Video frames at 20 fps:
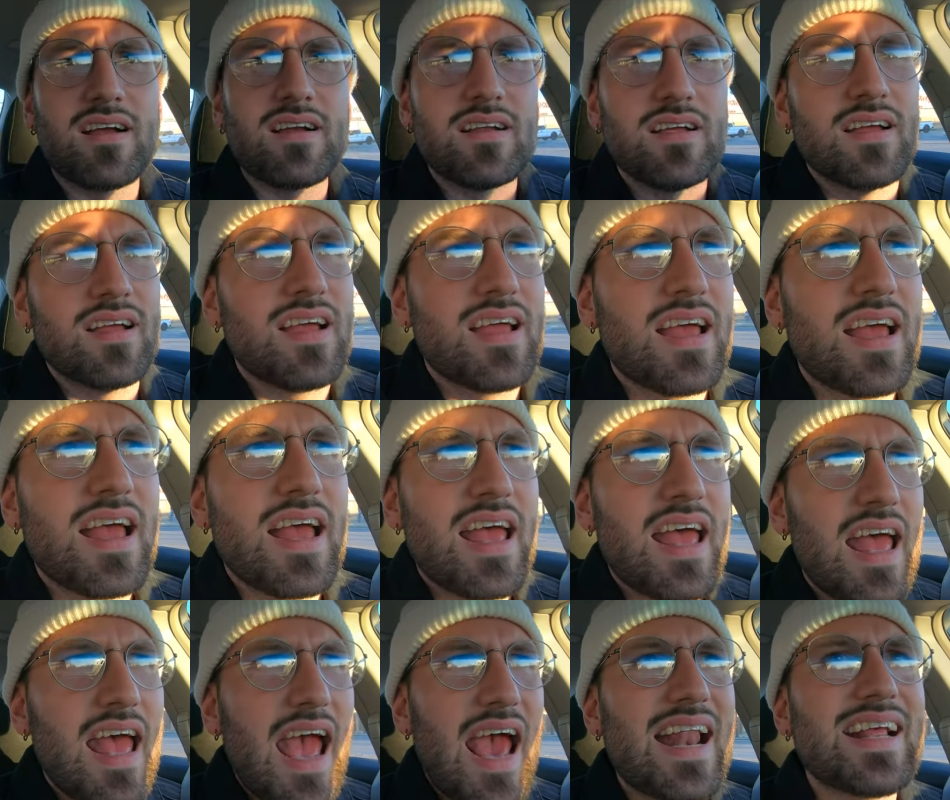
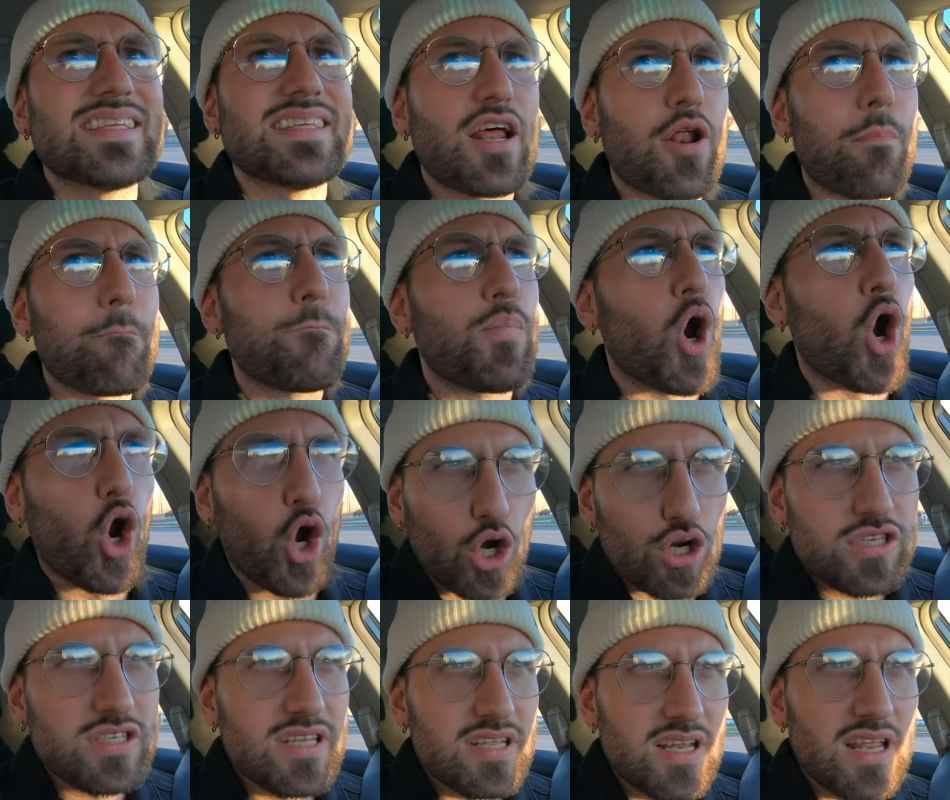And is that a
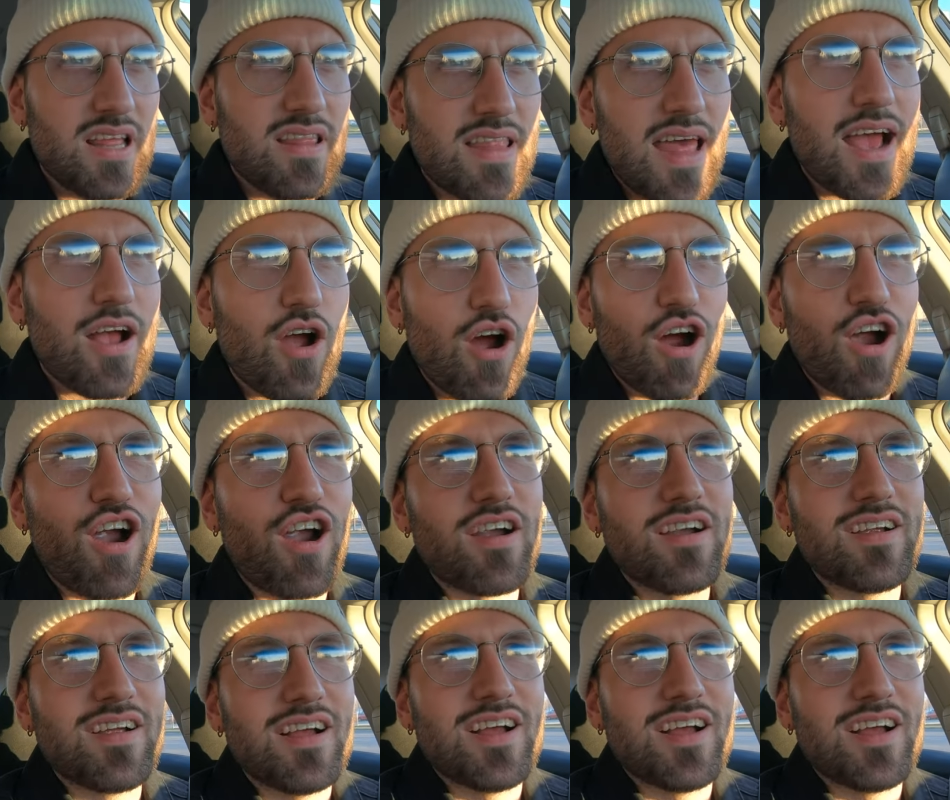person in that car?